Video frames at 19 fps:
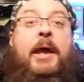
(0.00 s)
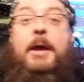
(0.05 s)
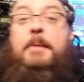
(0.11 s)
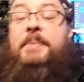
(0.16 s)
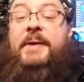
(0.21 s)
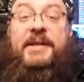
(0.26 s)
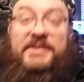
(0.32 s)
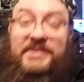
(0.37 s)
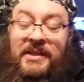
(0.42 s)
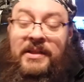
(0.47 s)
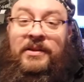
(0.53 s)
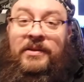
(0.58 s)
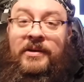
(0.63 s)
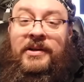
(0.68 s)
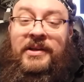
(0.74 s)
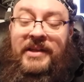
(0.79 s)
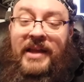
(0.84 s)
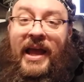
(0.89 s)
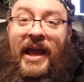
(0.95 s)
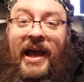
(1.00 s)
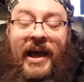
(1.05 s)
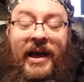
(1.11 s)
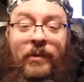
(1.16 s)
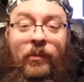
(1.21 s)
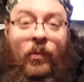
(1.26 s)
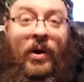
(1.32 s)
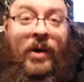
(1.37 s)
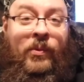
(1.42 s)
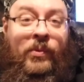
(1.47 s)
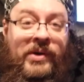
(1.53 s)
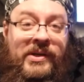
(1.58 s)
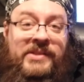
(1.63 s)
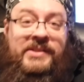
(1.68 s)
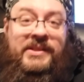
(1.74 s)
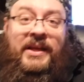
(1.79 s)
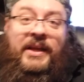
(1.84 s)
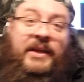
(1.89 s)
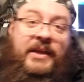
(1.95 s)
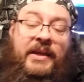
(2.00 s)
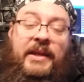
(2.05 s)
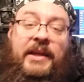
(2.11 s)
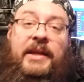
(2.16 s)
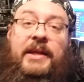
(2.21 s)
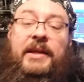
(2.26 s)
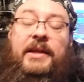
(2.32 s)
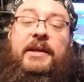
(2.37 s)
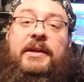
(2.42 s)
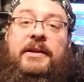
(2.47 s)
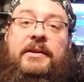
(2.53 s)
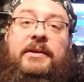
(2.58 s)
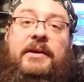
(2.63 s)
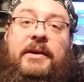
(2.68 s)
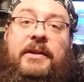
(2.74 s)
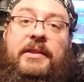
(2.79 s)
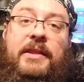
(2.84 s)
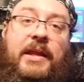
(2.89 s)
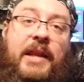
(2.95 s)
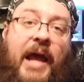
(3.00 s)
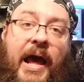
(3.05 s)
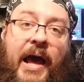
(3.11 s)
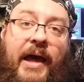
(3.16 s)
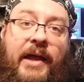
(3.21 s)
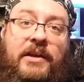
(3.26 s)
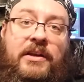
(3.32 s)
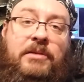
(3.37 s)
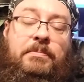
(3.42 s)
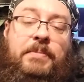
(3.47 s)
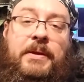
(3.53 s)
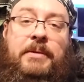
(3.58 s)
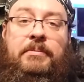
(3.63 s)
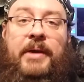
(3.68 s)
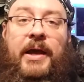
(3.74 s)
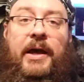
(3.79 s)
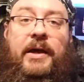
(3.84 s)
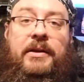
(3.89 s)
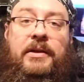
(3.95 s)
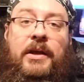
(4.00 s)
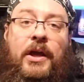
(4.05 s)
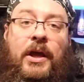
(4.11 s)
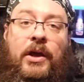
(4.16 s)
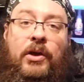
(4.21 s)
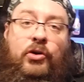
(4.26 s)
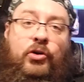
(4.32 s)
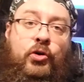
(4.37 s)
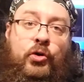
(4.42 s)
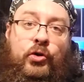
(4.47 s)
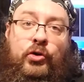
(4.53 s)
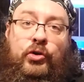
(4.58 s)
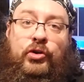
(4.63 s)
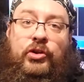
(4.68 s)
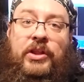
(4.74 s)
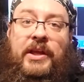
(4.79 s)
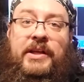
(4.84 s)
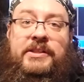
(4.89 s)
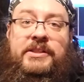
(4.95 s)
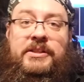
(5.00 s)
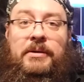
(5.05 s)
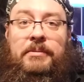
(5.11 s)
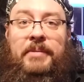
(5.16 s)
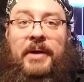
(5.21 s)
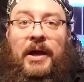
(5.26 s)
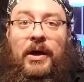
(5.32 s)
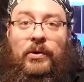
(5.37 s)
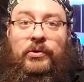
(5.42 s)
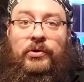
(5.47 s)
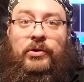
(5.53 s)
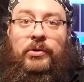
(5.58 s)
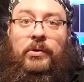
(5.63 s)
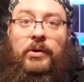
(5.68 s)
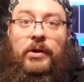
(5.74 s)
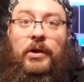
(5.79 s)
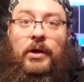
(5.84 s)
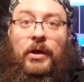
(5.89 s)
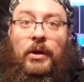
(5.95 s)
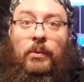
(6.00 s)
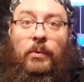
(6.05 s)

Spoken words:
Because they looked at what was a need that had to be met. Could they somehow do it?